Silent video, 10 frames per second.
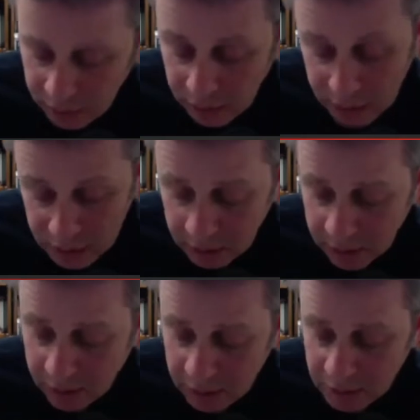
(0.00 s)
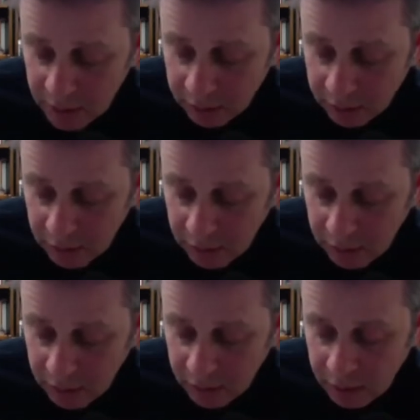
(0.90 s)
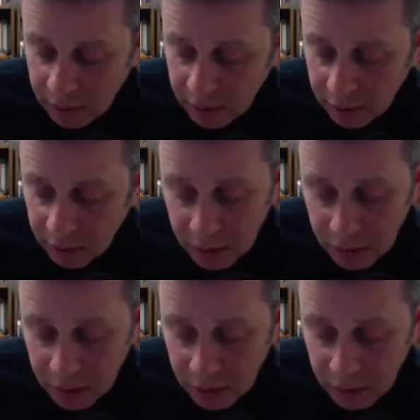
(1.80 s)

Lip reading: And as it turns out, there were